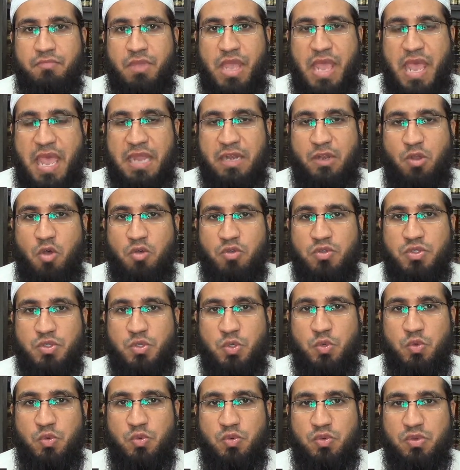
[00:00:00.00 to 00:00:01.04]
and
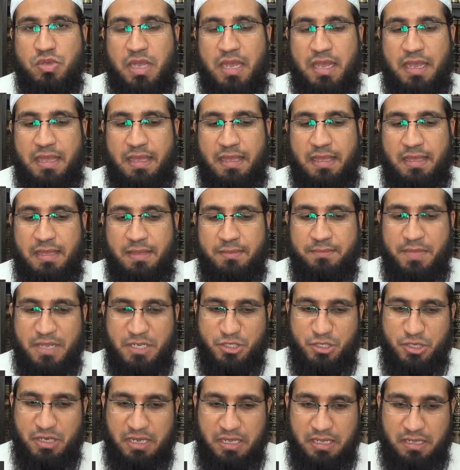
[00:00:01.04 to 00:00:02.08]
also
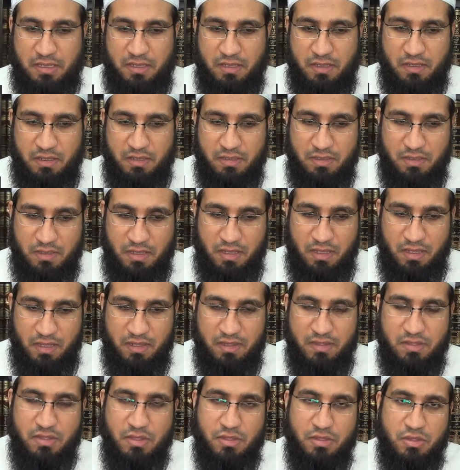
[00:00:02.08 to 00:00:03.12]
mentioning
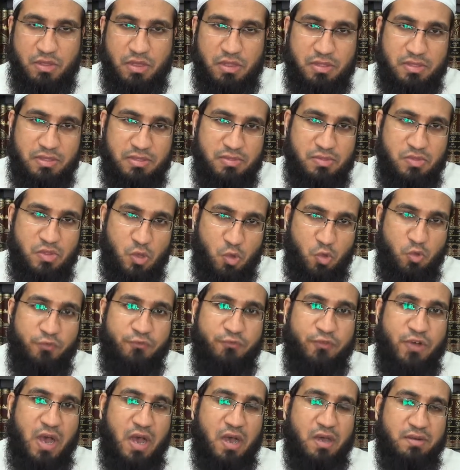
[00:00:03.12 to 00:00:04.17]
the
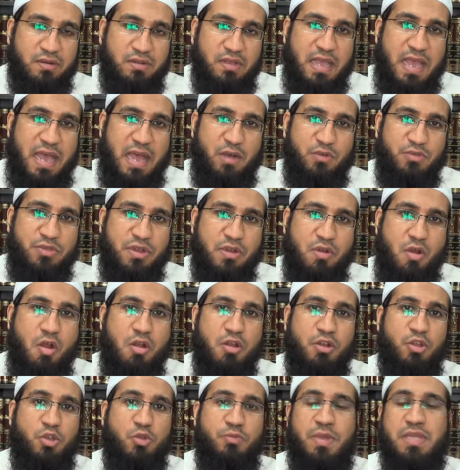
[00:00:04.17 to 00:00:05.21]
kuffar, how their
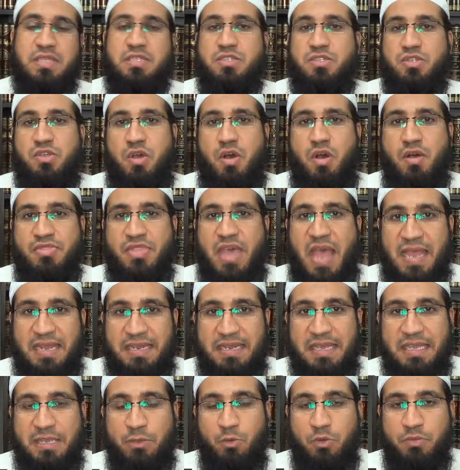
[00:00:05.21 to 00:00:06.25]
arguments on that
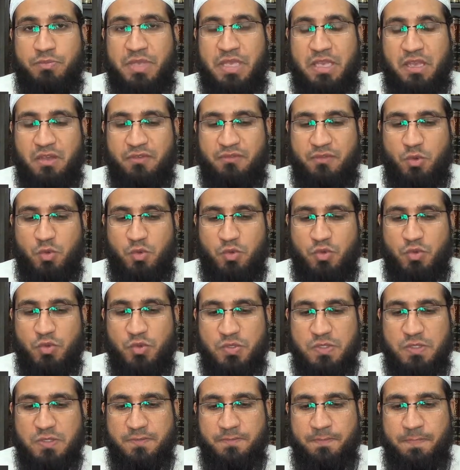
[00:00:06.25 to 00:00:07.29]
day will be of no
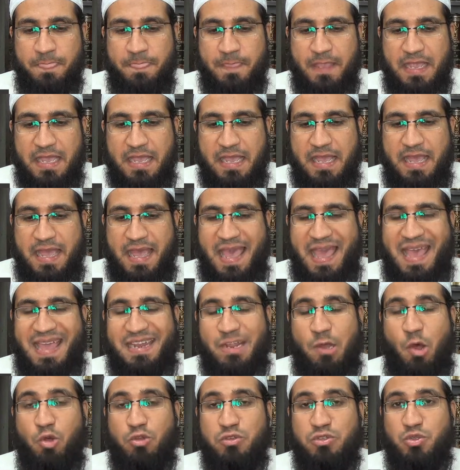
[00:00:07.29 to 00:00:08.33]
use, and
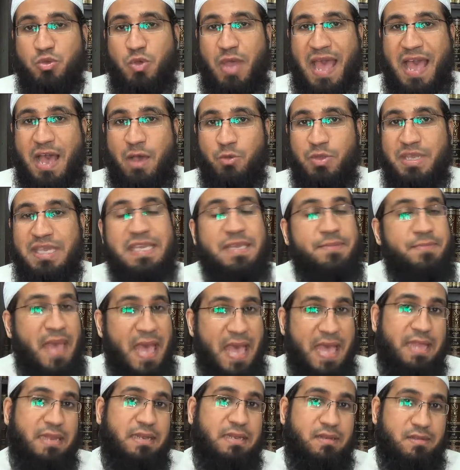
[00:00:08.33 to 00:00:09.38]
also how
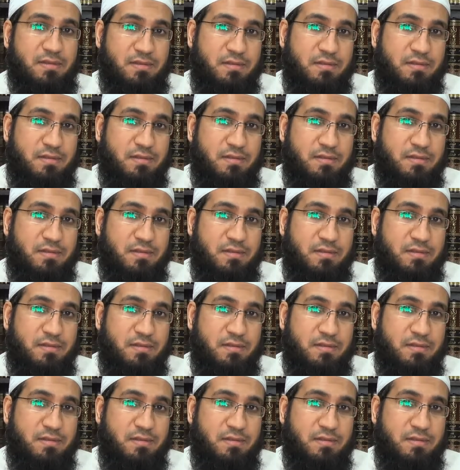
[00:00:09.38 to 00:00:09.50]
iman